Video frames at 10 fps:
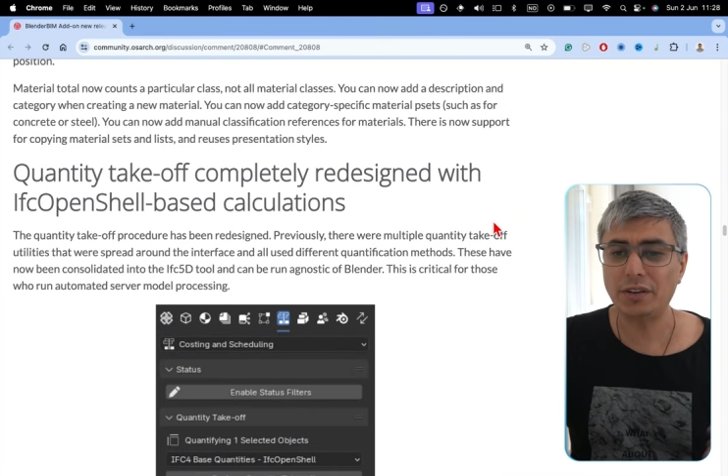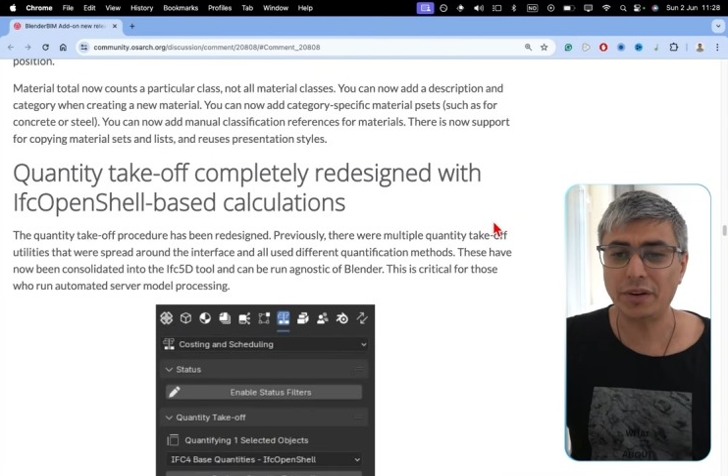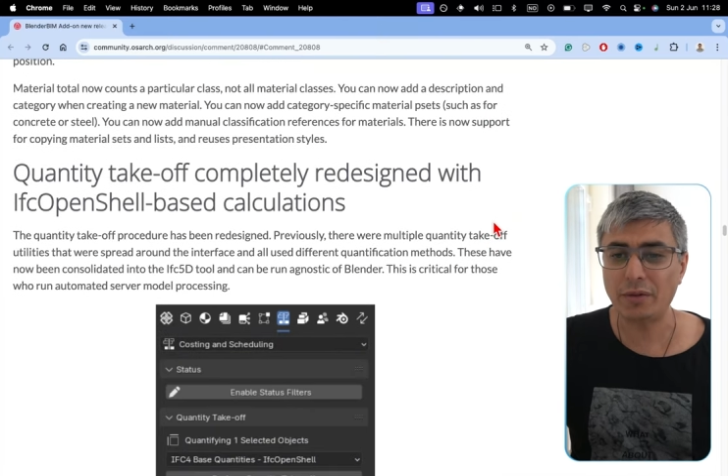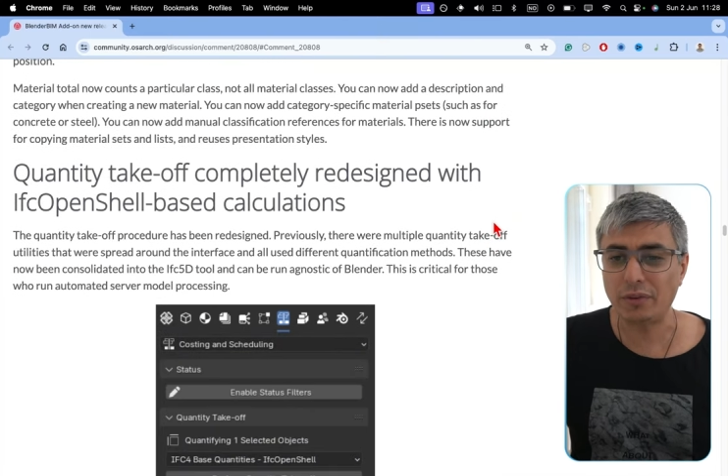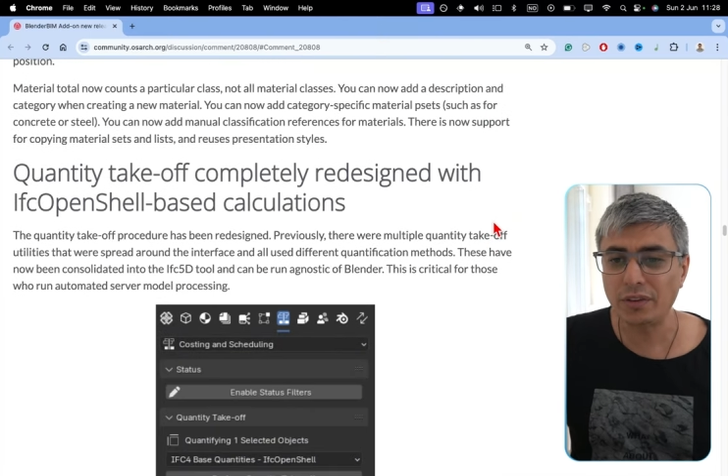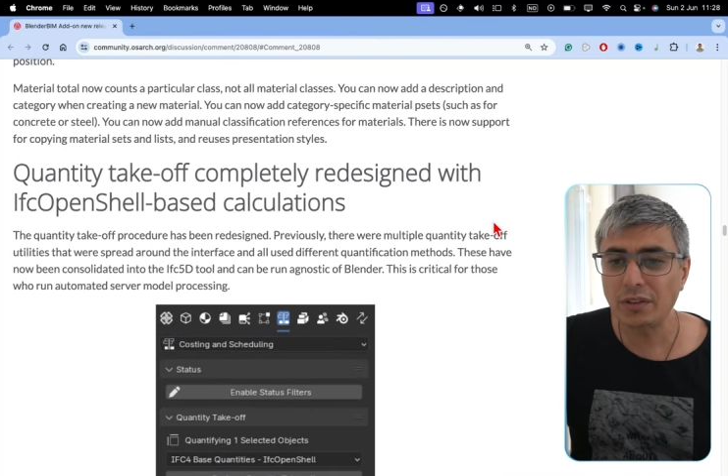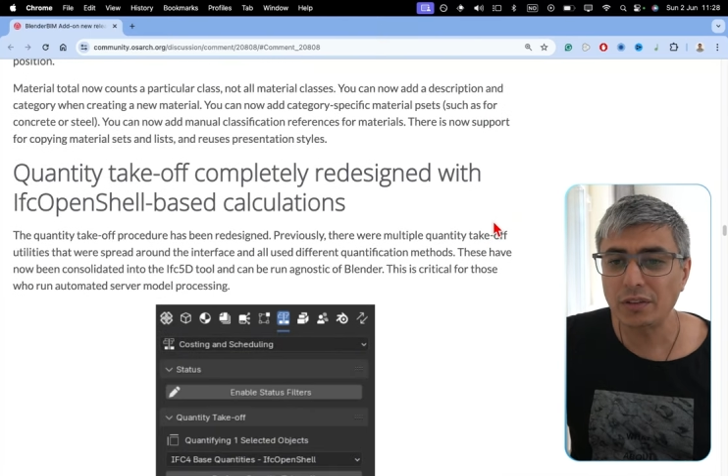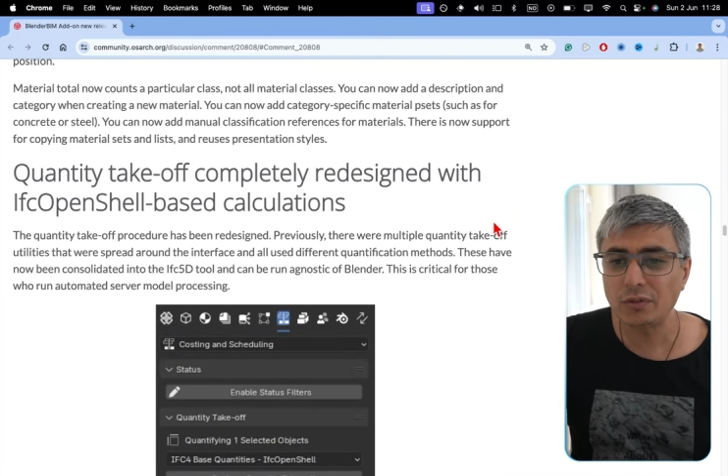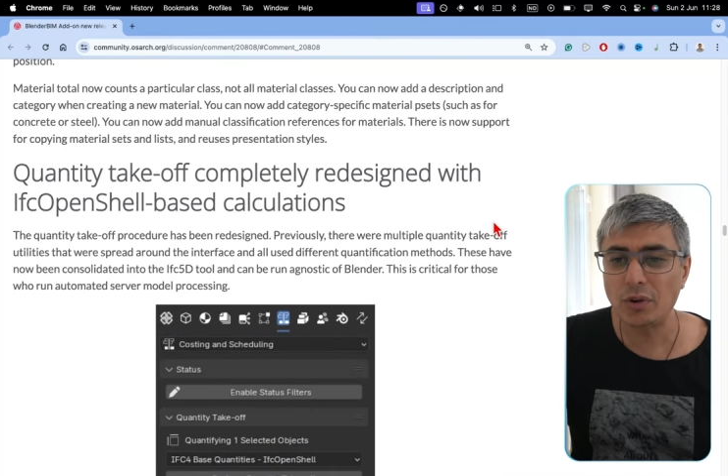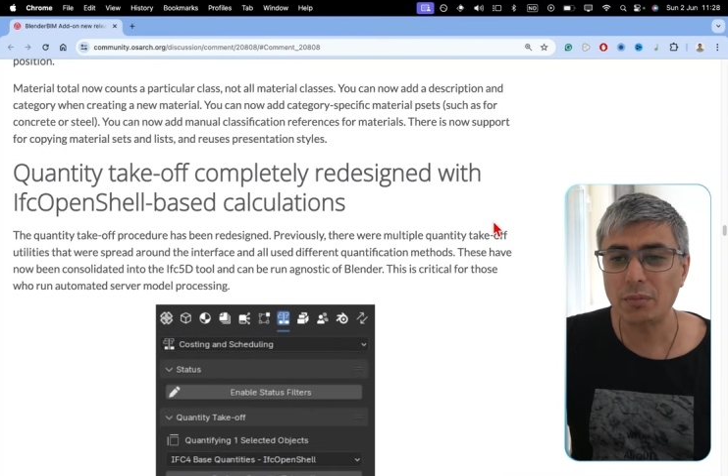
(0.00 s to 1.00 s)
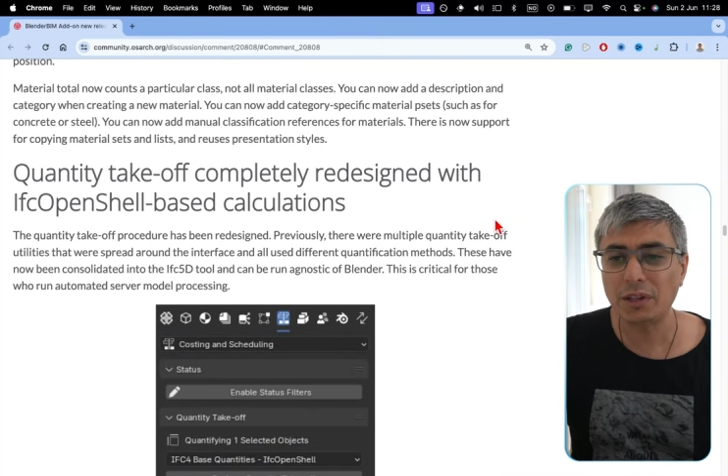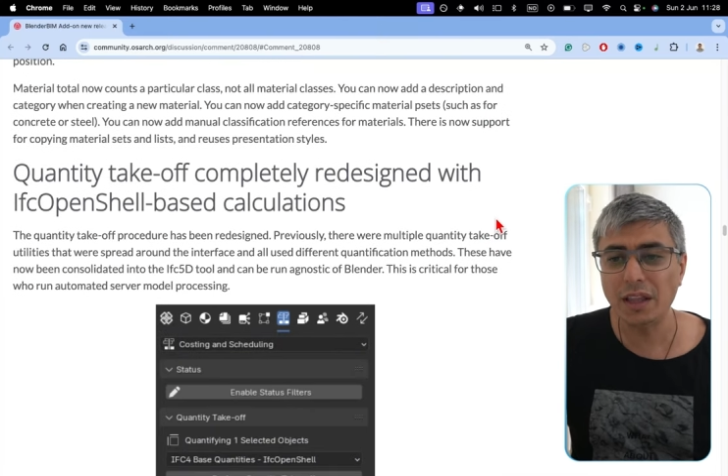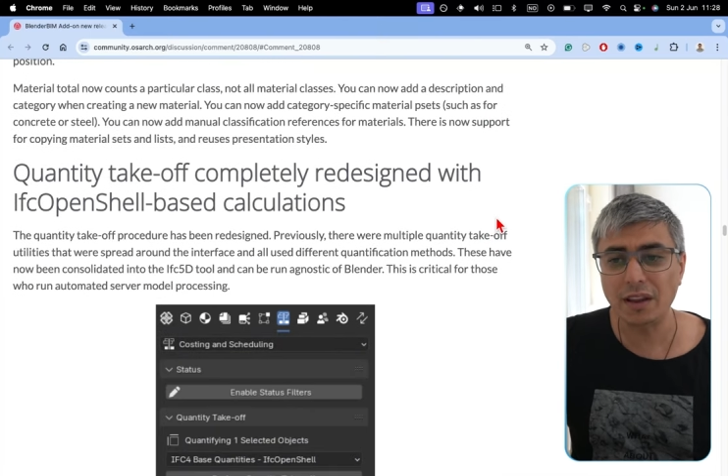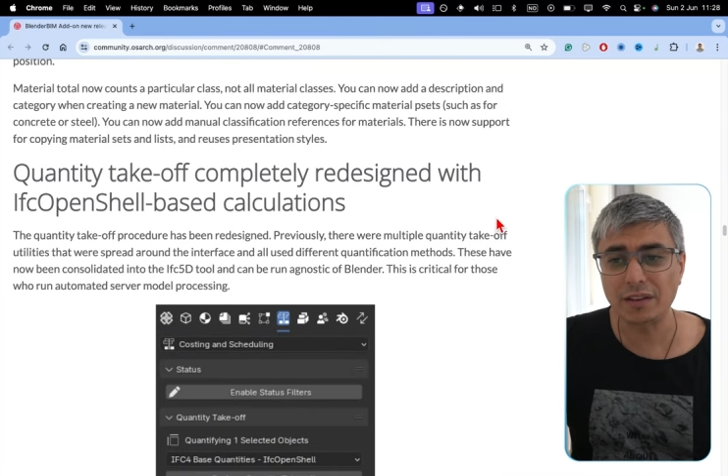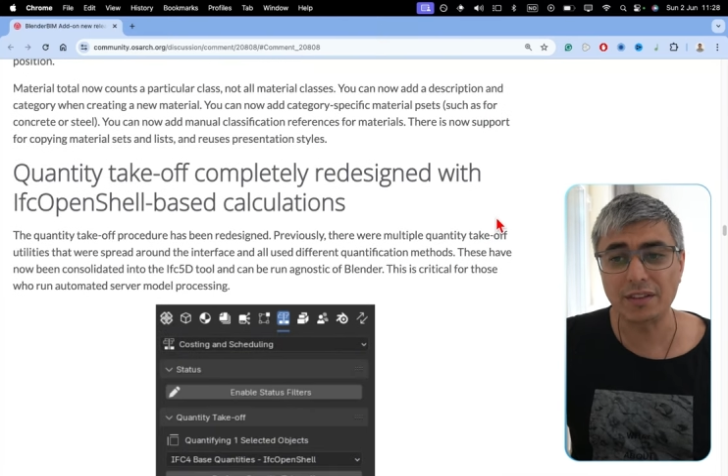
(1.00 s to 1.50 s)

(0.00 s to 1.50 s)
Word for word: references for materials.